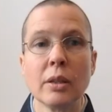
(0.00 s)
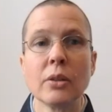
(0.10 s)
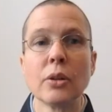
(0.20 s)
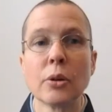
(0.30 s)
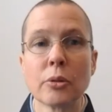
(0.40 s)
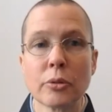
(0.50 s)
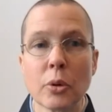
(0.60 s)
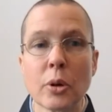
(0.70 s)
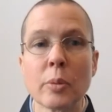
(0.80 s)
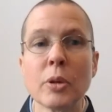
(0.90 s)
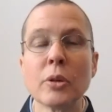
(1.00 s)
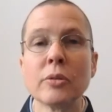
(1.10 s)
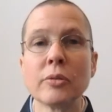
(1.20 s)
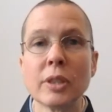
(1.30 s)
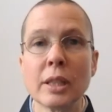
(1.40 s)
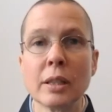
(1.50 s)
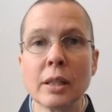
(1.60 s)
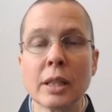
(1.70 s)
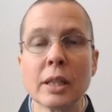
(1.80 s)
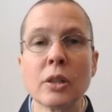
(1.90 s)
no form, no
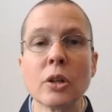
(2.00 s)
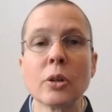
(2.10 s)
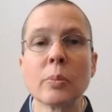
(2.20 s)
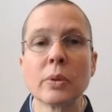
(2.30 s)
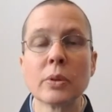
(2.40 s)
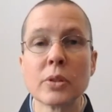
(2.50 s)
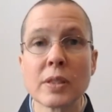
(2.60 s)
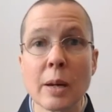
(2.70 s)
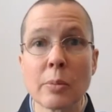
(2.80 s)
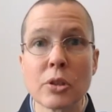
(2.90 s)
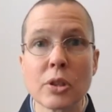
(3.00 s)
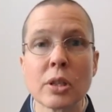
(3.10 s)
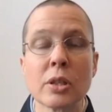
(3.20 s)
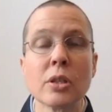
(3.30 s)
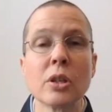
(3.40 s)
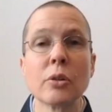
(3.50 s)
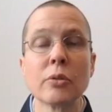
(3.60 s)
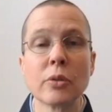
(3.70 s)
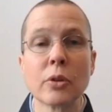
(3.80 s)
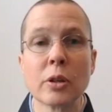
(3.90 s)
feeling, no perception, no
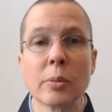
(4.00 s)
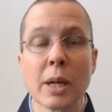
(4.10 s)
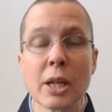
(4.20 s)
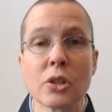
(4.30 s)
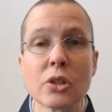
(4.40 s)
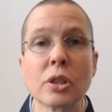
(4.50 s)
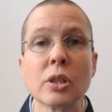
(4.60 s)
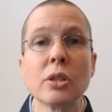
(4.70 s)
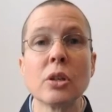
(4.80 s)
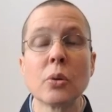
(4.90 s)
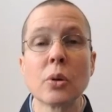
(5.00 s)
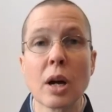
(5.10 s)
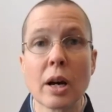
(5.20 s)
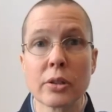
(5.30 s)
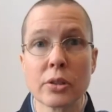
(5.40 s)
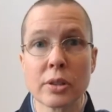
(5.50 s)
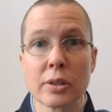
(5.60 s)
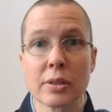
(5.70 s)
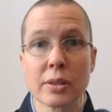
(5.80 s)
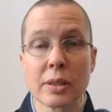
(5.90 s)
formation, no
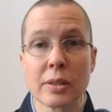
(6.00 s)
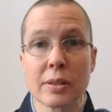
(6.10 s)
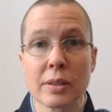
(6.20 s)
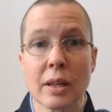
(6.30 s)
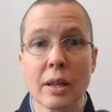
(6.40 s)
consciousness.